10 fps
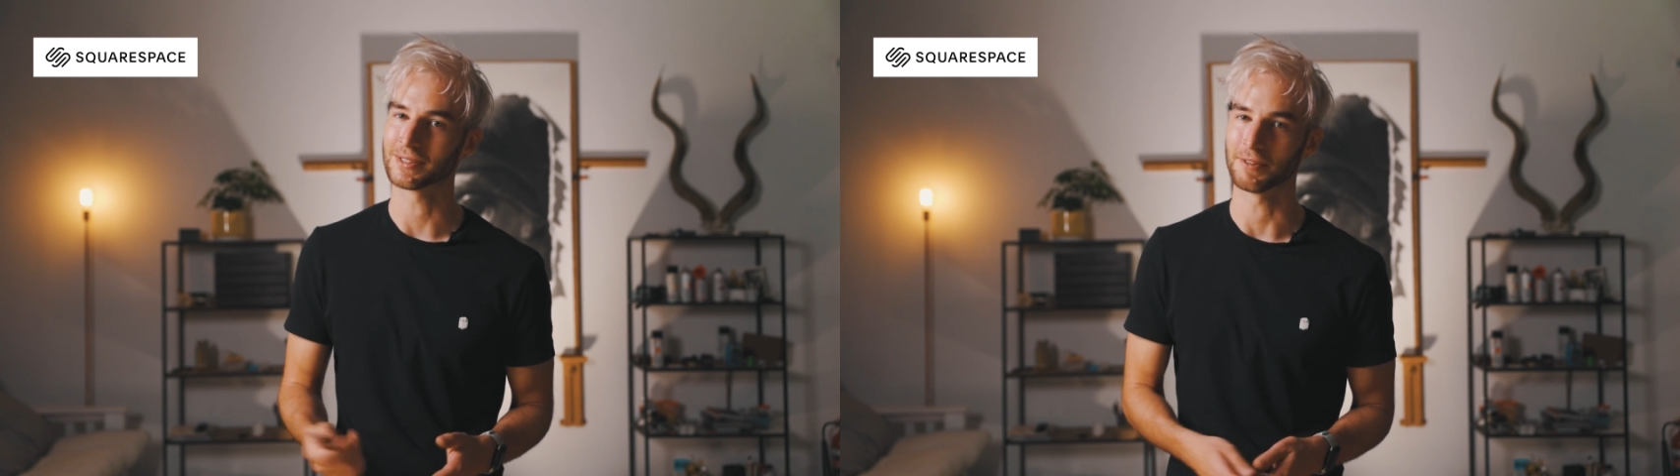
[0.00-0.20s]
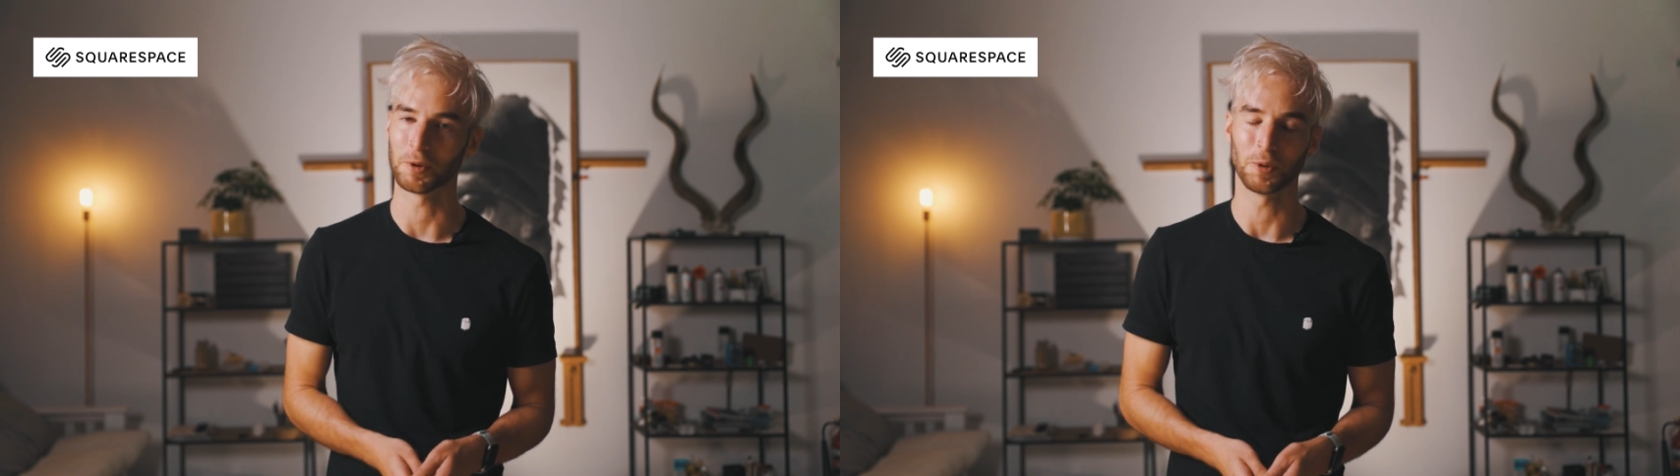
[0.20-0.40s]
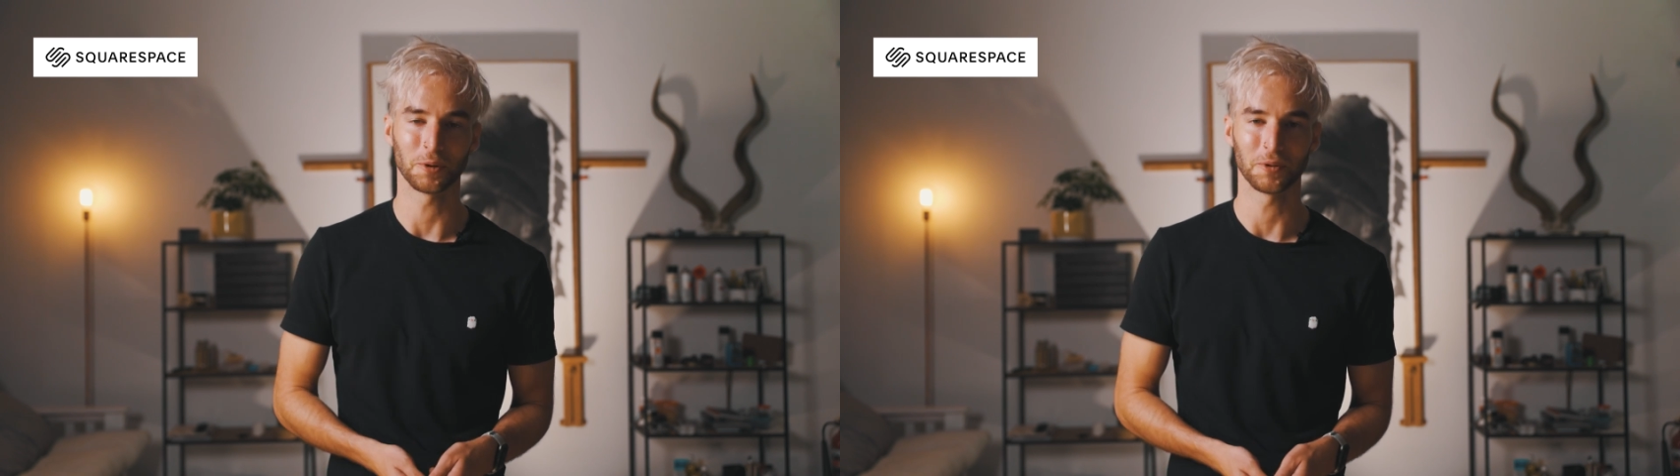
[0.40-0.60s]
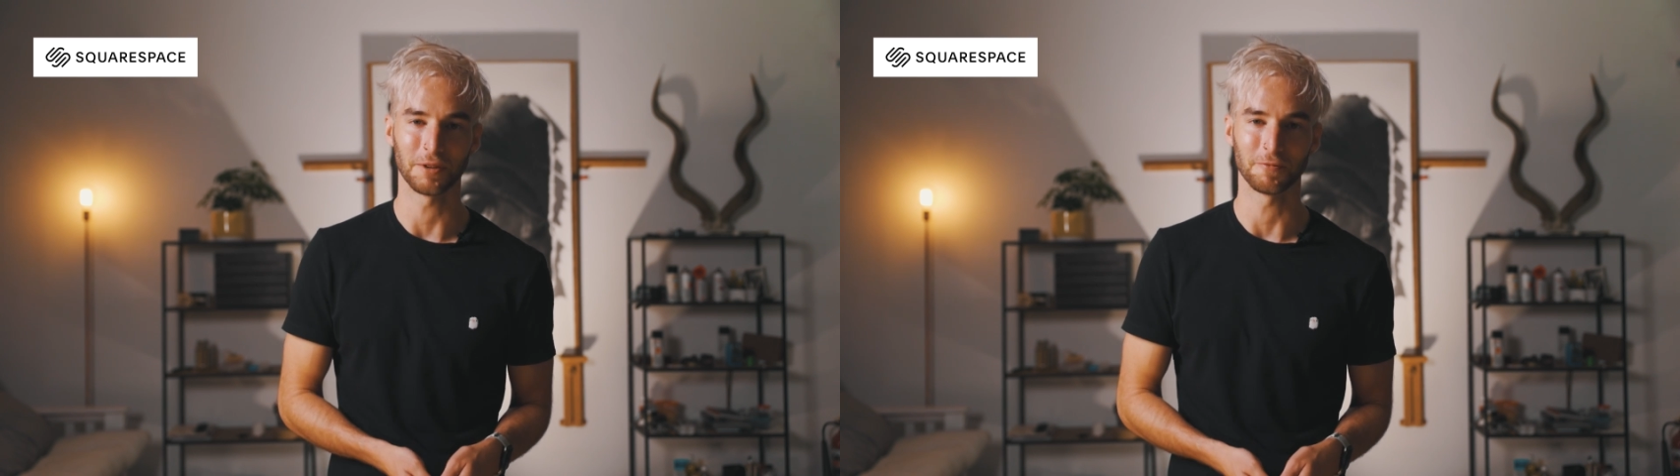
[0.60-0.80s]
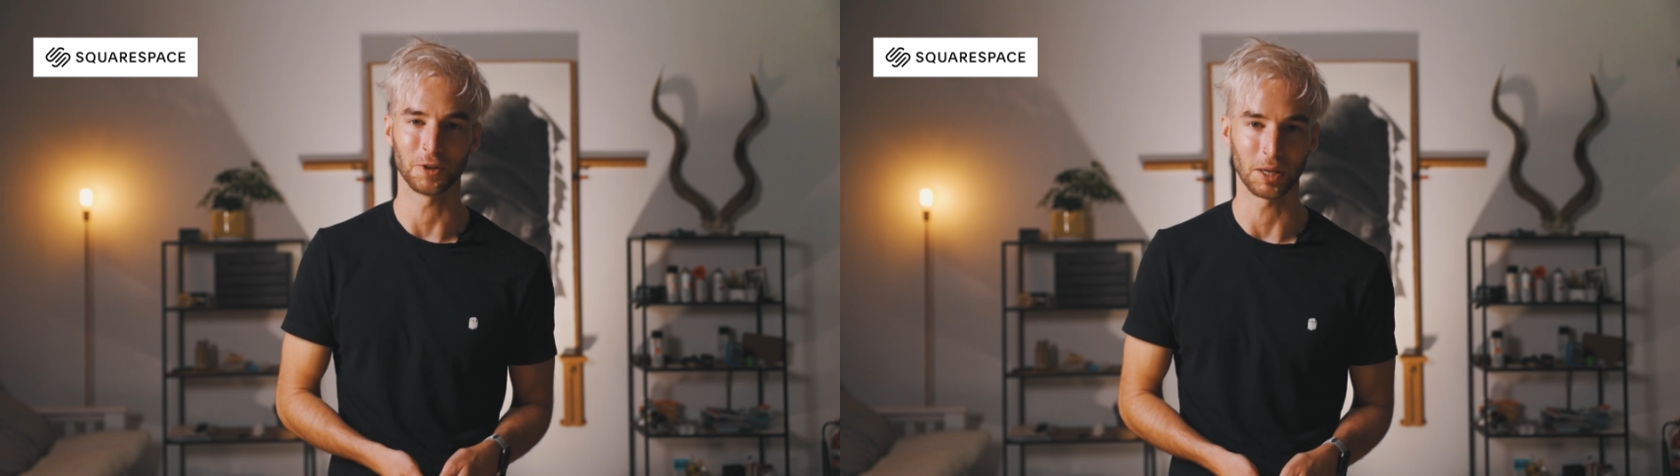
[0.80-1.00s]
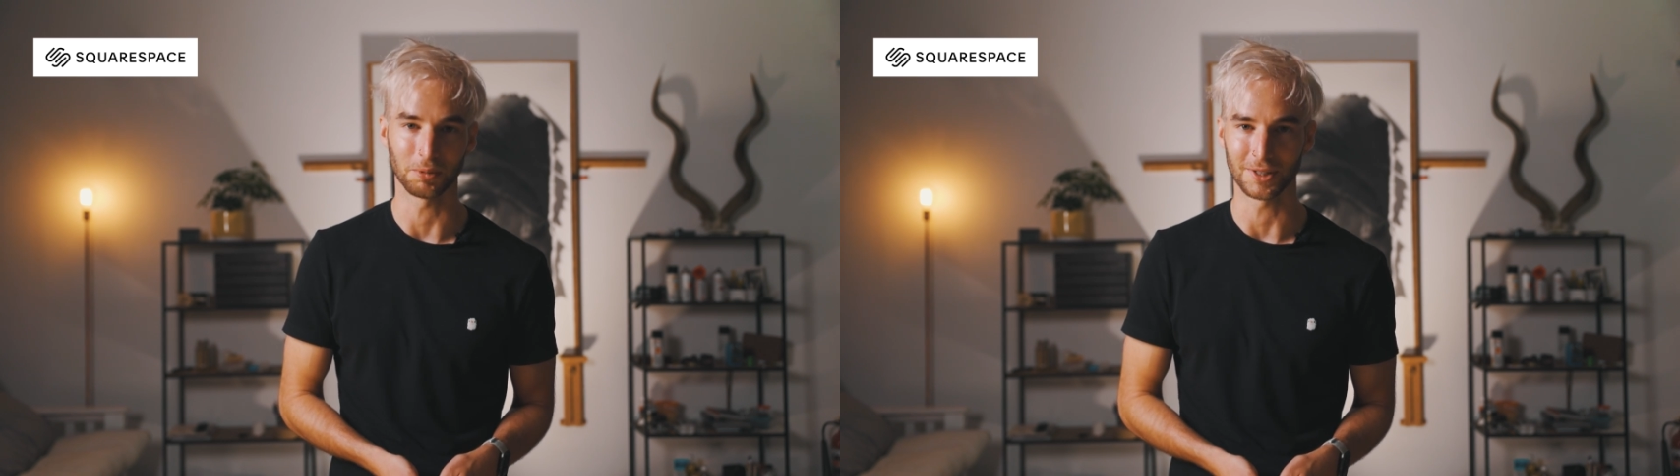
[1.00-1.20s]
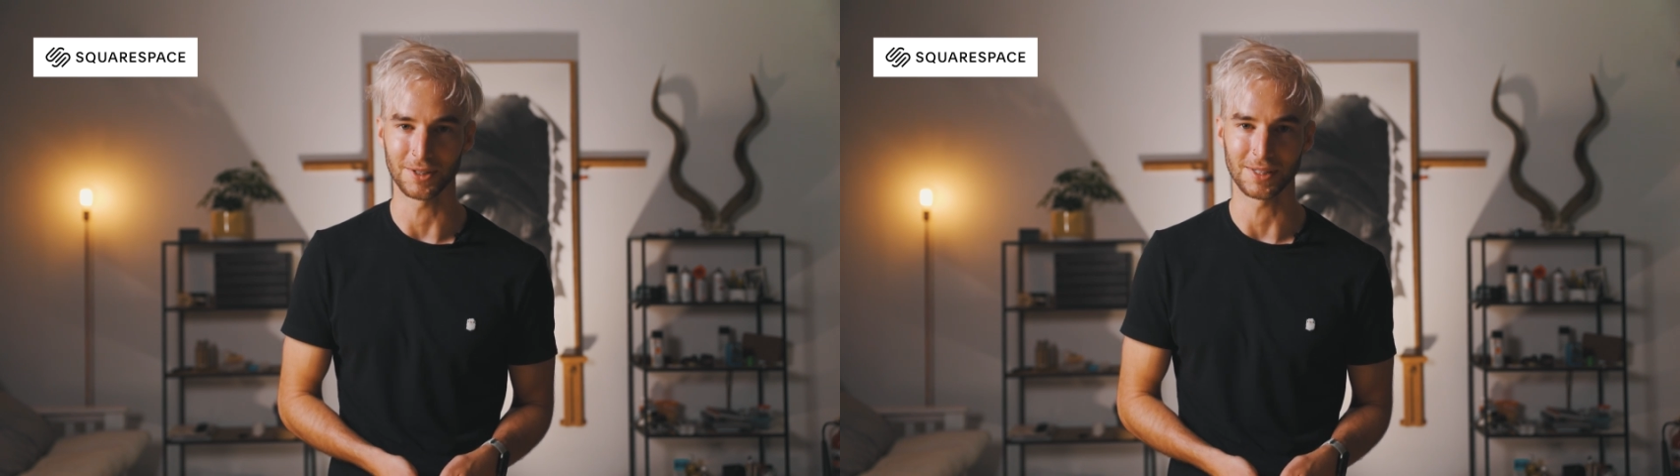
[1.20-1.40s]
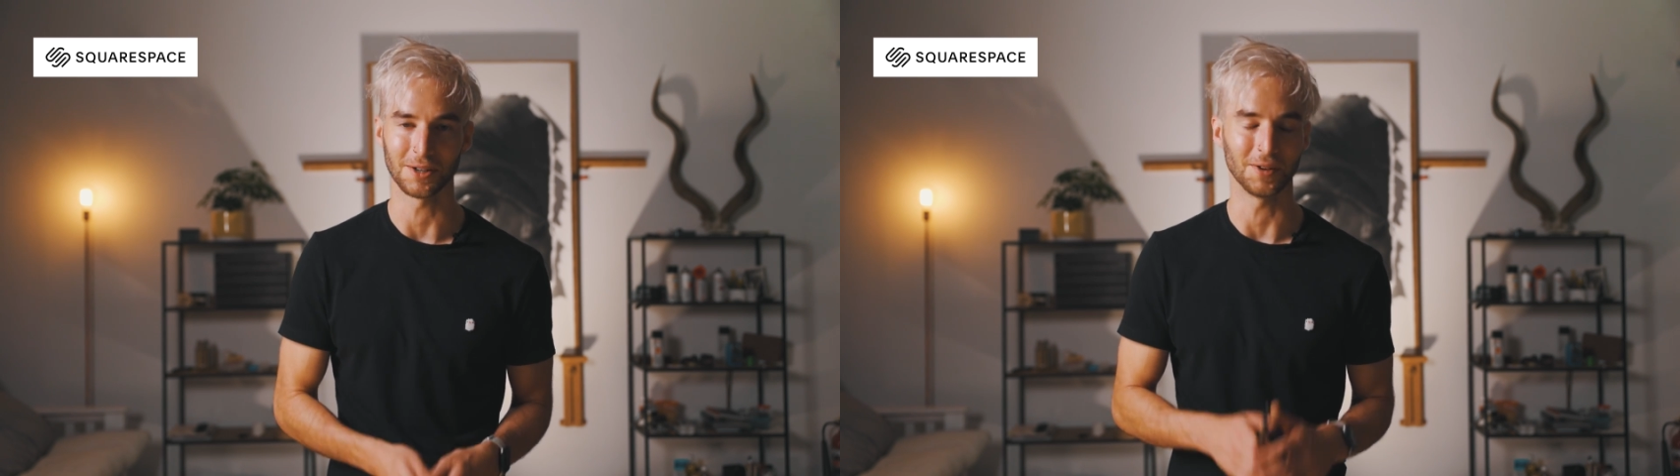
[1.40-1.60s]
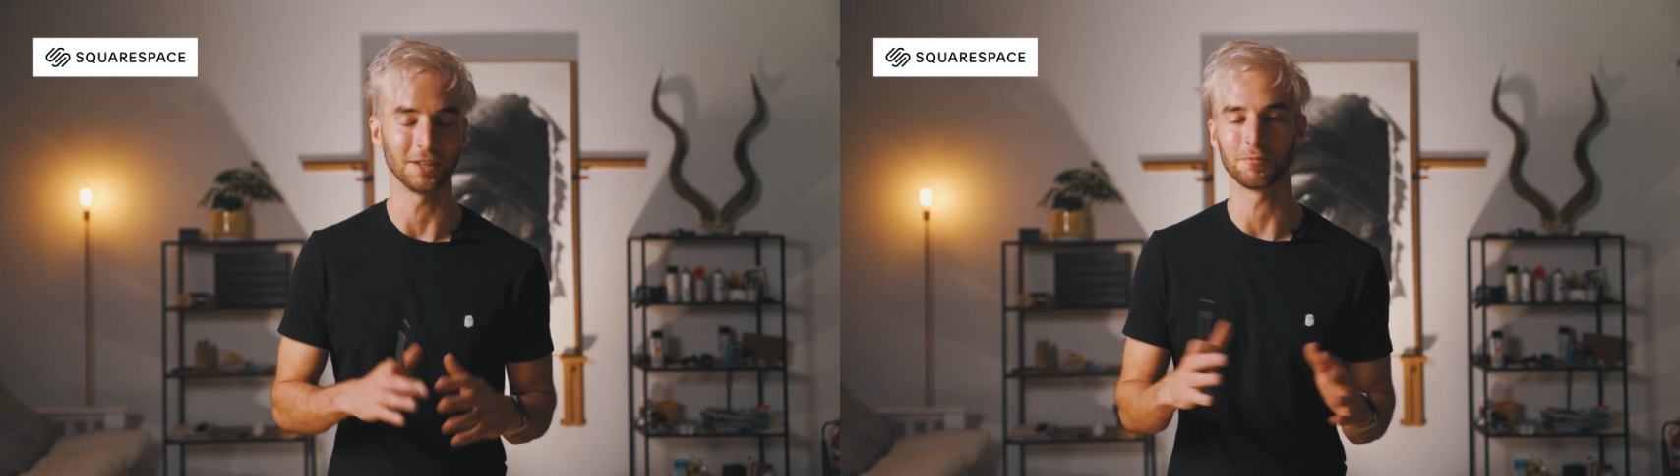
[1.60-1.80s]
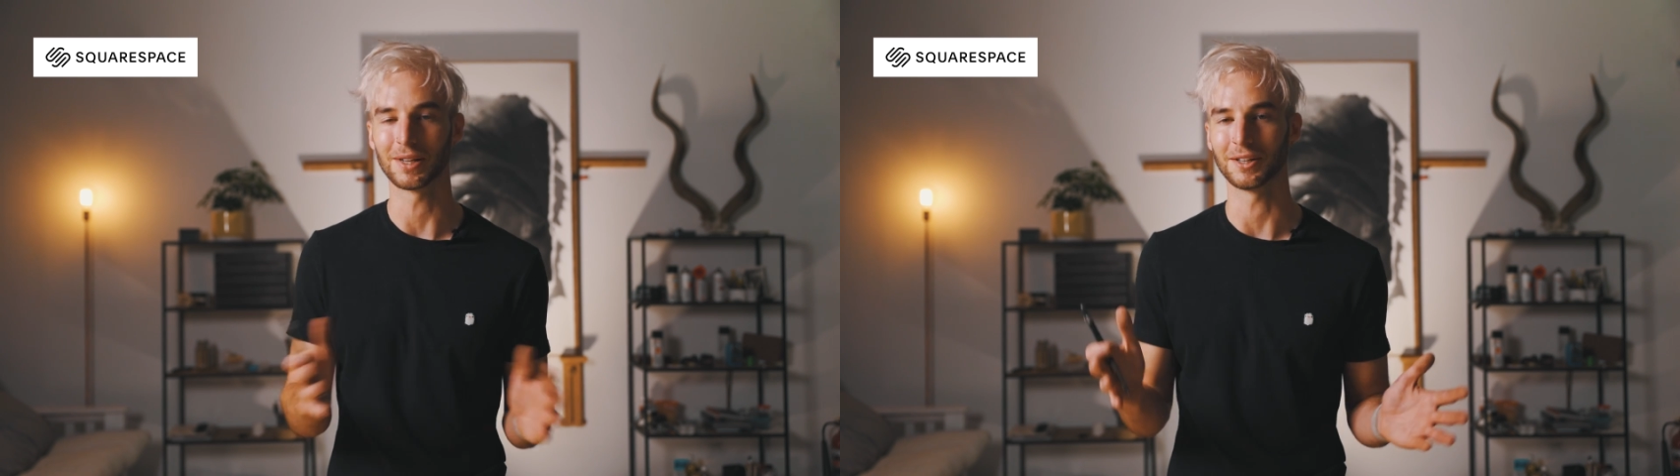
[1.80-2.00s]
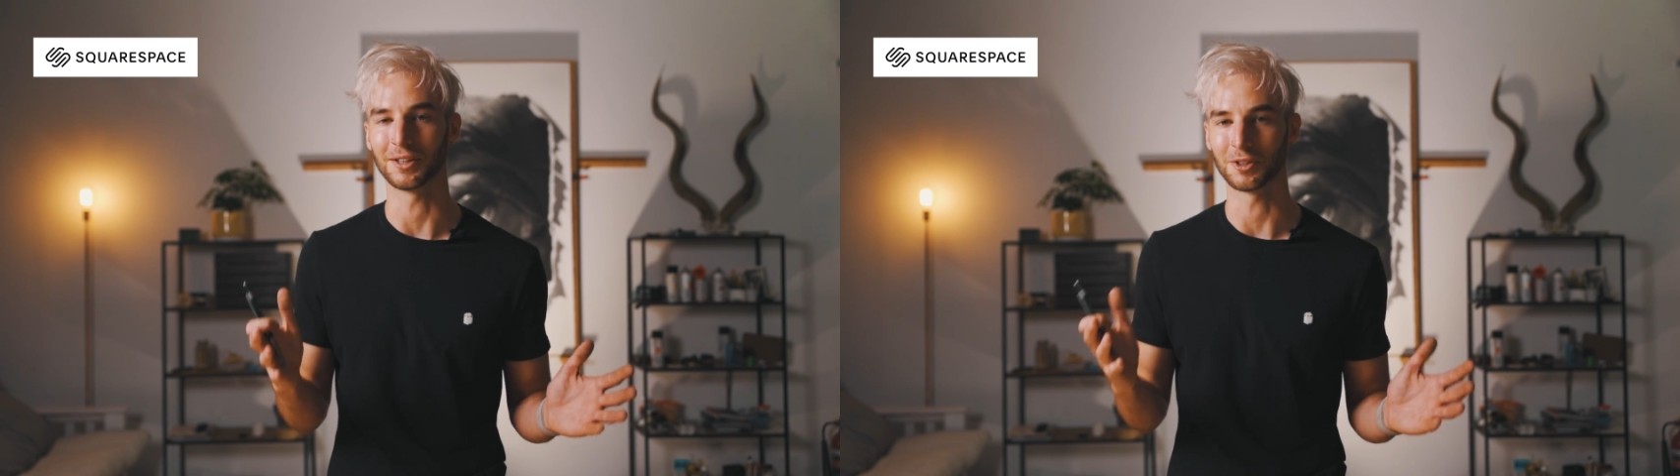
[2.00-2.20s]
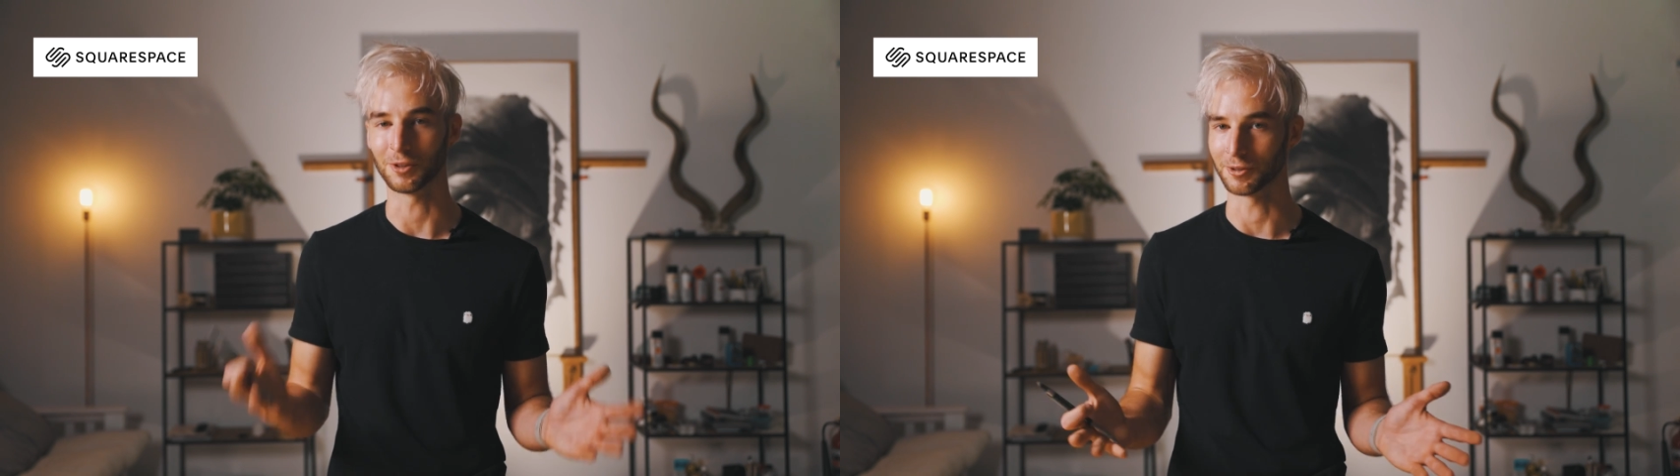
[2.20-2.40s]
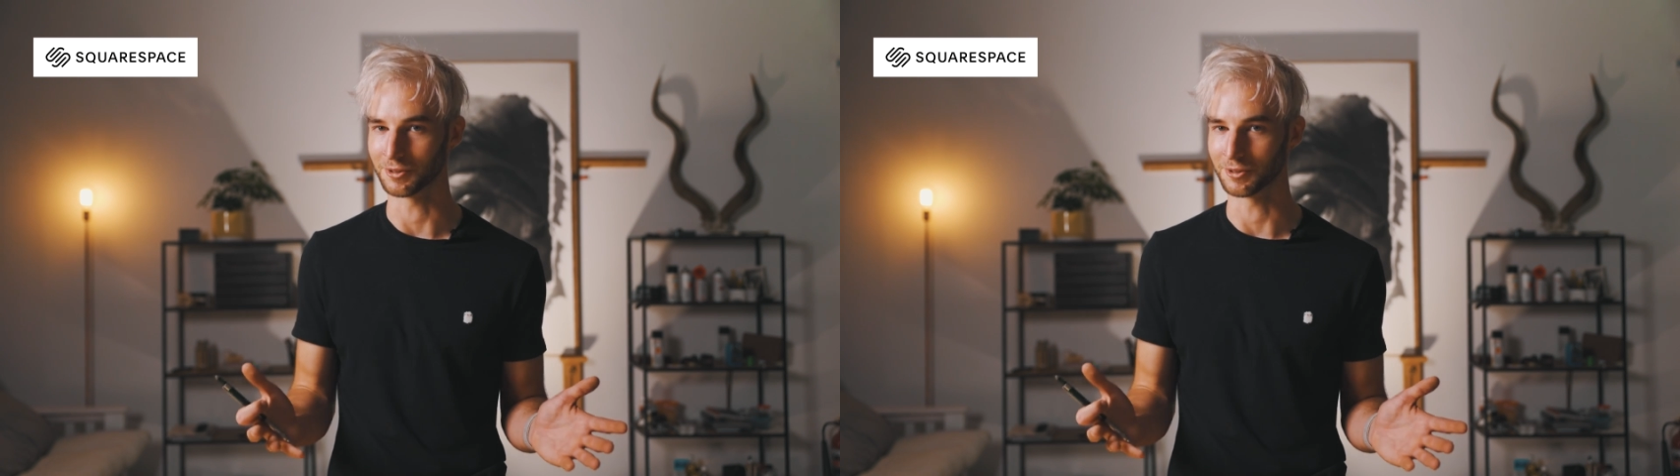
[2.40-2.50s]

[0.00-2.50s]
I've been working with them for a couple of years now and they've played a huge